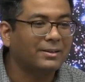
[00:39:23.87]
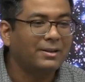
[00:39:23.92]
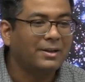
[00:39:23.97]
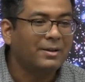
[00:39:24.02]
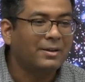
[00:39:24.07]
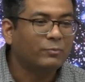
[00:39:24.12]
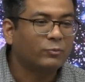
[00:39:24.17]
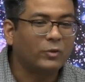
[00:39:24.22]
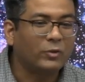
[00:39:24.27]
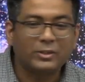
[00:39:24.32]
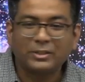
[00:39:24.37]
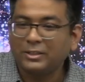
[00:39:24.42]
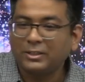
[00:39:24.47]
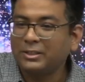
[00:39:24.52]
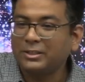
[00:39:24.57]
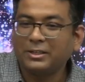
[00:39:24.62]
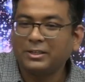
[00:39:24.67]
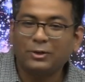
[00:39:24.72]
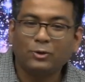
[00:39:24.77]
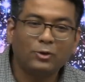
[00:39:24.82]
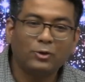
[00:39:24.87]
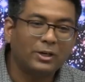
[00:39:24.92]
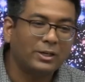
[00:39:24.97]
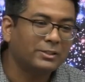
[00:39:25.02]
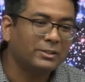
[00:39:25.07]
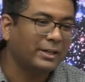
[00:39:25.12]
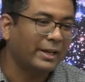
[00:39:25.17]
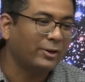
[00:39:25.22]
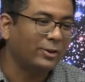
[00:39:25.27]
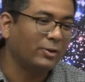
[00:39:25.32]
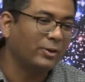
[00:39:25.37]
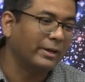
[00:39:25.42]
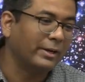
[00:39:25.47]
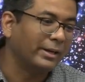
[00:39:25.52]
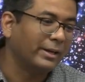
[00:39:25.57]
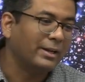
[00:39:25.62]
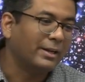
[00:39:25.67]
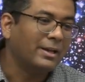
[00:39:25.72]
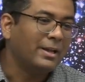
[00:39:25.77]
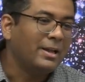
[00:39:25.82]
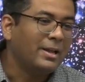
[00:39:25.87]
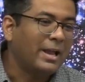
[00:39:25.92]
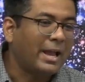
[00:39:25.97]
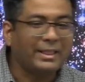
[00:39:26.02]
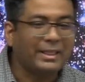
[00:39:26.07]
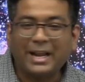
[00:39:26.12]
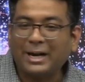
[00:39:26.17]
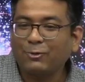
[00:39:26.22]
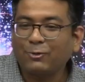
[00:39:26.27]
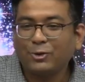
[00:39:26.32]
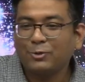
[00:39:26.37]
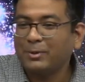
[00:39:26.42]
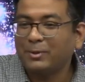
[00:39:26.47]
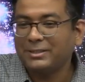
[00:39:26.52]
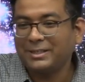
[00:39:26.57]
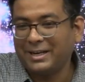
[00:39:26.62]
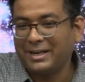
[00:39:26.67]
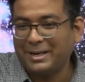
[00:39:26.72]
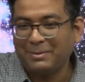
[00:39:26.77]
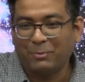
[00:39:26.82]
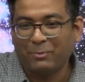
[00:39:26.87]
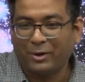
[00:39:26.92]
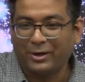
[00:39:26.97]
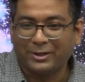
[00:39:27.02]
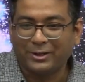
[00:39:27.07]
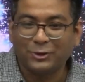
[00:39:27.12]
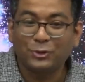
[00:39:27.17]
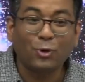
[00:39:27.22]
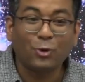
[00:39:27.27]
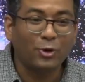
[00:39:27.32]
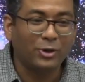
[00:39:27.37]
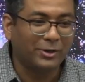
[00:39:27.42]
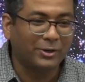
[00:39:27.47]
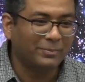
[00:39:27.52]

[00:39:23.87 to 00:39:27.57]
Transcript: with Sachin Tendulkar sign on it. And that was my selling point. Sold.